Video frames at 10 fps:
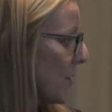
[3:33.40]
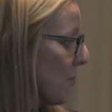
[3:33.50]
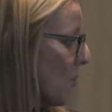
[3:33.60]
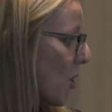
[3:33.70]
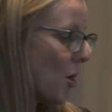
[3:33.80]
the
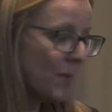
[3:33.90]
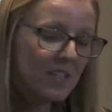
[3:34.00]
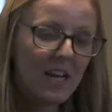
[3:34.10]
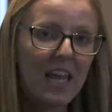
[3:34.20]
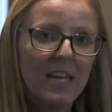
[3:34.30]
more
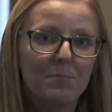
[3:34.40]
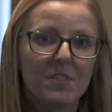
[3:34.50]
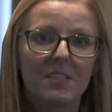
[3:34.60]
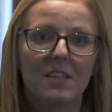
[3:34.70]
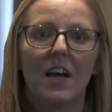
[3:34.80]
common
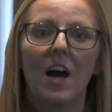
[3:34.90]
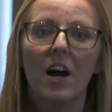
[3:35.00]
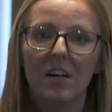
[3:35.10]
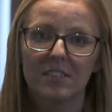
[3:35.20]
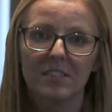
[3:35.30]
claims
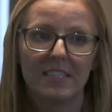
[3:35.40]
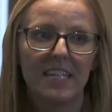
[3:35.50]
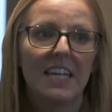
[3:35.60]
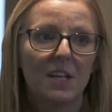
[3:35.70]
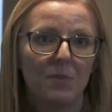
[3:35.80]
are
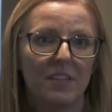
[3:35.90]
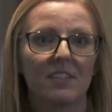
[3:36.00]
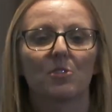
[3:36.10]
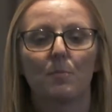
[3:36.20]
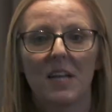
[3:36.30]
dealing with
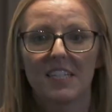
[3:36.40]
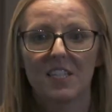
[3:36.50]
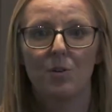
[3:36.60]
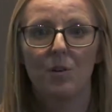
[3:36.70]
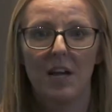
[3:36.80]

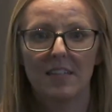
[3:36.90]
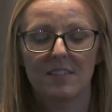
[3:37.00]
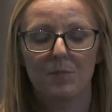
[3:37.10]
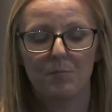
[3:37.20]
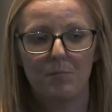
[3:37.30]
discrimination
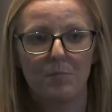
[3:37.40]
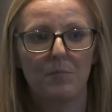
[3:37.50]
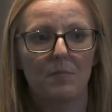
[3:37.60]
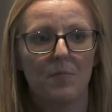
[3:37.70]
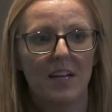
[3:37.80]
as
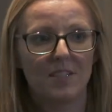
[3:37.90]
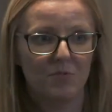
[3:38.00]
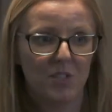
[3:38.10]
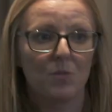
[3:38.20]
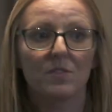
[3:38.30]
a
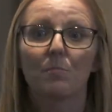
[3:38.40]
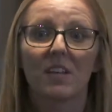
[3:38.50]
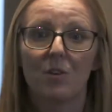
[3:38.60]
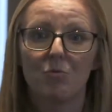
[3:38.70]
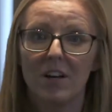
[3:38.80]
result of
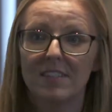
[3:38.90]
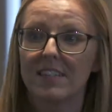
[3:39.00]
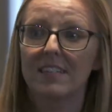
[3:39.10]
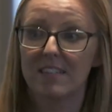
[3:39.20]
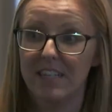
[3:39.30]
something
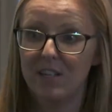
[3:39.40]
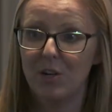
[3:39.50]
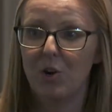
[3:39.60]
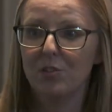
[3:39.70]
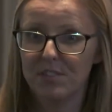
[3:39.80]
arising as
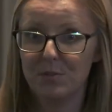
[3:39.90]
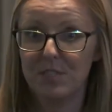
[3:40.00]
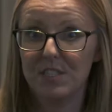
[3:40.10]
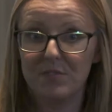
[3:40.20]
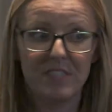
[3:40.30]
a
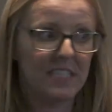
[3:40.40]
consequence of a